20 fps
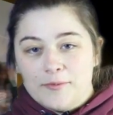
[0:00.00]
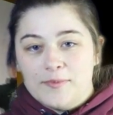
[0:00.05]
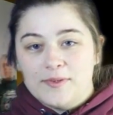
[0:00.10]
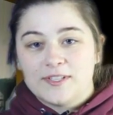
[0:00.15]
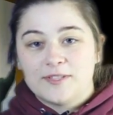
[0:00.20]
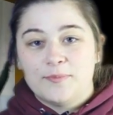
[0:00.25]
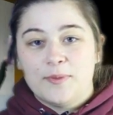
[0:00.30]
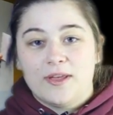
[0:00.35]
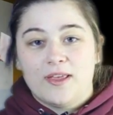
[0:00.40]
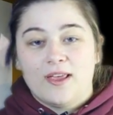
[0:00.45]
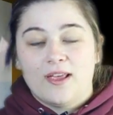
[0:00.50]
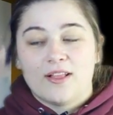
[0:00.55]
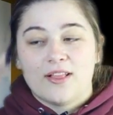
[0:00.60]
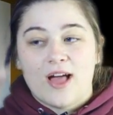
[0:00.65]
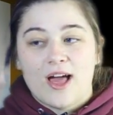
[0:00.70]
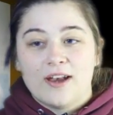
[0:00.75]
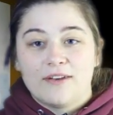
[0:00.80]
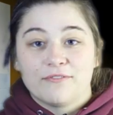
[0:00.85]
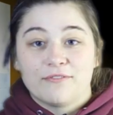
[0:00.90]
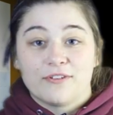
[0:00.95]
going to be speaking a
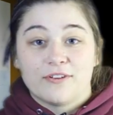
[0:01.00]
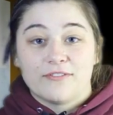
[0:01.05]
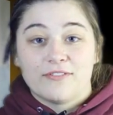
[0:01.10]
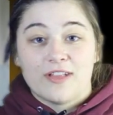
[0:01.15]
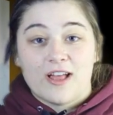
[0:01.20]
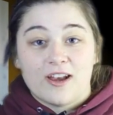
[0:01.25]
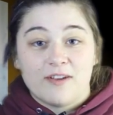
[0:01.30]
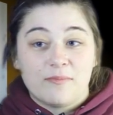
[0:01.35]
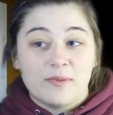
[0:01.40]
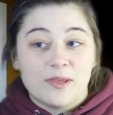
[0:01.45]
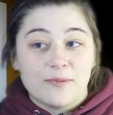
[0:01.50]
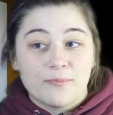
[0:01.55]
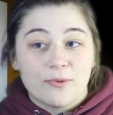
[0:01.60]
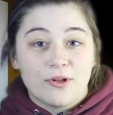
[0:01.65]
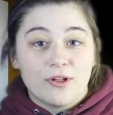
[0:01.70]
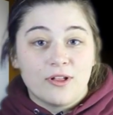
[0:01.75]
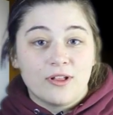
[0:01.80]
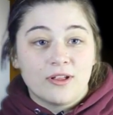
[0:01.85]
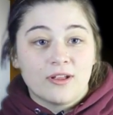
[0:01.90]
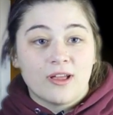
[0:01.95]
lot in front of a lot of
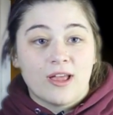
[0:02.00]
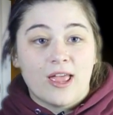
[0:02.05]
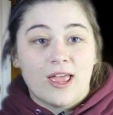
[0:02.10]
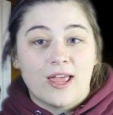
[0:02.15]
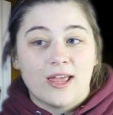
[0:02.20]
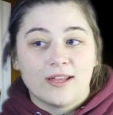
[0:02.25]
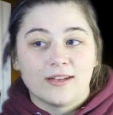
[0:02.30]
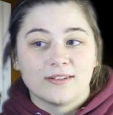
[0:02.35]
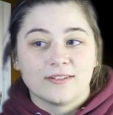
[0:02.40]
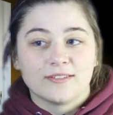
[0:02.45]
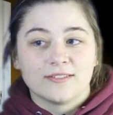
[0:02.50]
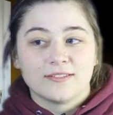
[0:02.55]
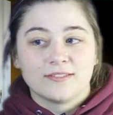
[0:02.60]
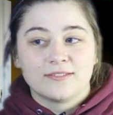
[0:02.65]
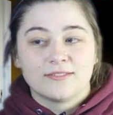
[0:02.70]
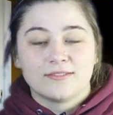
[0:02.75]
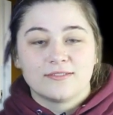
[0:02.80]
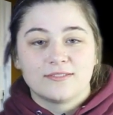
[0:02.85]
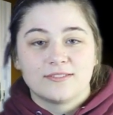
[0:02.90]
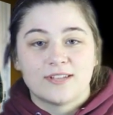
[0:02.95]
people and
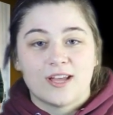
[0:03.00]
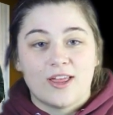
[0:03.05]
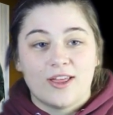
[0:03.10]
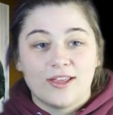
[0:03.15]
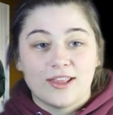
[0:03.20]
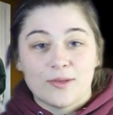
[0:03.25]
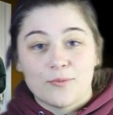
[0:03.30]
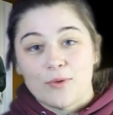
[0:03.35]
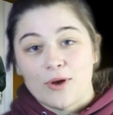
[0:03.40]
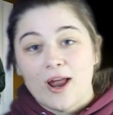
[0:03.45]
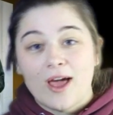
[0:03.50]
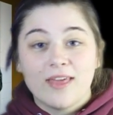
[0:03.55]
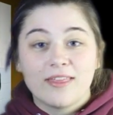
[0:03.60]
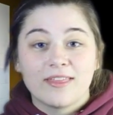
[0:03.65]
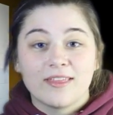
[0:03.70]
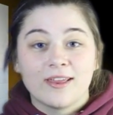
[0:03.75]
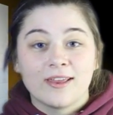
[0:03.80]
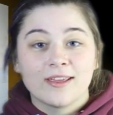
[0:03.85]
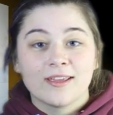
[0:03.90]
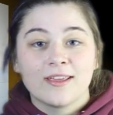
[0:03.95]
telling them what I
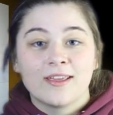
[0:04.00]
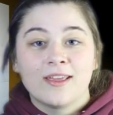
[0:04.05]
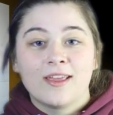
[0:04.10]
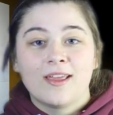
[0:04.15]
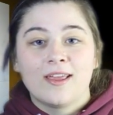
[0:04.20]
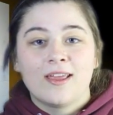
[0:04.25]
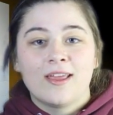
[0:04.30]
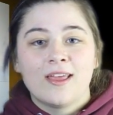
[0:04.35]
think.